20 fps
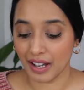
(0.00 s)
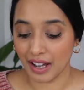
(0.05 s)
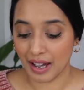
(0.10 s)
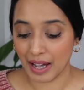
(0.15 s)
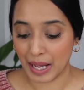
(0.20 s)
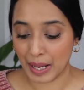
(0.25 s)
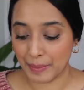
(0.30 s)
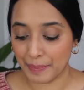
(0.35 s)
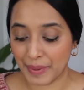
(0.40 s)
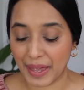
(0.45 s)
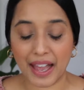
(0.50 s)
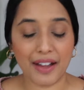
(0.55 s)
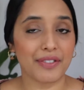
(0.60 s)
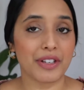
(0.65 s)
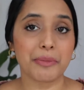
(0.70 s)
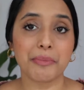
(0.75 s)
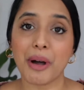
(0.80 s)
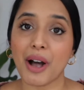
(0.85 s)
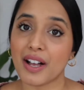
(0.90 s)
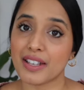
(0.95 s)
Um,
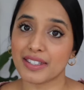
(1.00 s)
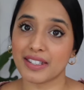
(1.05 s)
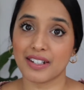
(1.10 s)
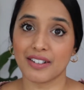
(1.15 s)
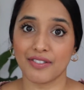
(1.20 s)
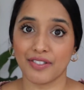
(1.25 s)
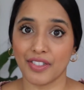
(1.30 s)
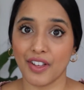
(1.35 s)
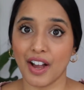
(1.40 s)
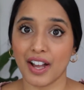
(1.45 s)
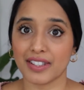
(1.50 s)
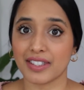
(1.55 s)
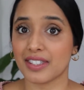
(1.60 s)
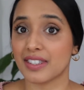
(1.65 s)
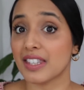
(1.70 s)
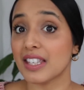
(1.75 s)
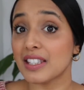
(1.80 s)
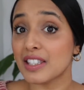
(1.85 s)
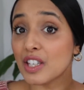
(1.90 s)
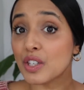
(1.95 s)
having positive thoughts.
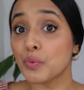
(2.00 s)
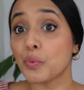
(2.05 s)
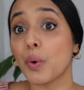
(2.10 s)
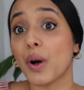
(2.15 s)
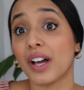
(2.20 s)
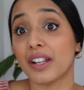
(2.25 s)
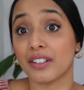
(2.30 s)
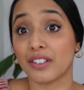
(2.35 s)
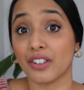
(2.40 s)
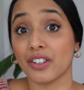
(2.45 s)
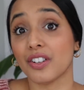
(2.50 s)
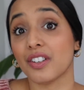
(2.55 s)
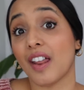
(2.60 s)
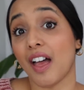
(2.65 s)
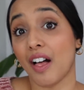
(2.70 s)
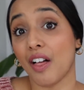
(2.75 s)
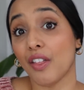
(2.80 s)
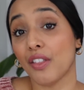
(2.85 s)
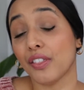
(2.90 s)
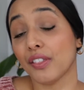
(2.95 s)
This is what good
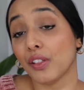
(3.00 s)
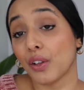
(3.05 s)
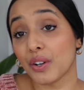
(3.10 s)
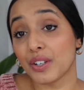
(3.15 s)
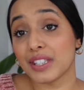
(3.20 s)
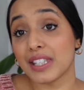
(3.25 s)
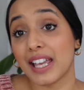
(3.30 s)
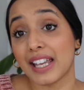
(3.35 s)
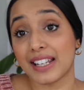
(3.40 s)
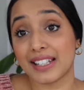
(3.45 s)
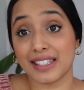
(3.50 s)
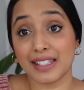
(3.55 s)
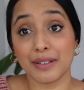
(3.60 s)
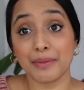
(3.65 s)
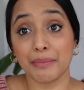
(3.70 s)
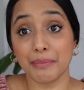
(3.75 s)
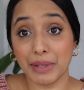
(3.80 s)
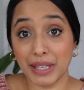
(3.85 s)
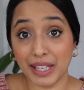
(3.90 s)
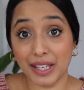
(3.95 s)
health looks like to
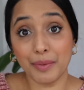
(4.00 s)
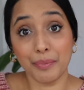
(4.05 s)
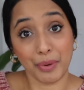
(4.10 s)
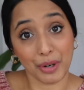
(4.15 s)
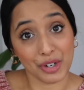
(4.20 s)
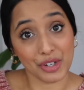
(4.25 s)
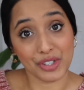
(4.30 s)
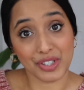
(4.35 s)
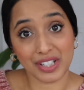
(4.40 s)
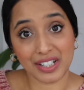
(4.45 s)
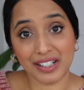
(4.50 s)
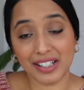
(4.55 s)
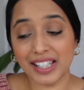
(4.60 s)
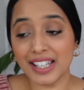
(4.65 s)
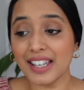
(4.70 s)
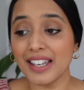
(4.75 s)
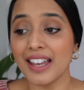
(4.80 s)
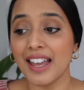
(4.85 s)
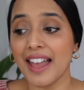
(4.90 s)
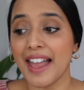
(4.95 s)
me
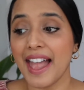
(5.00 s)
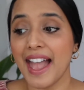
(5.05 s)
personally.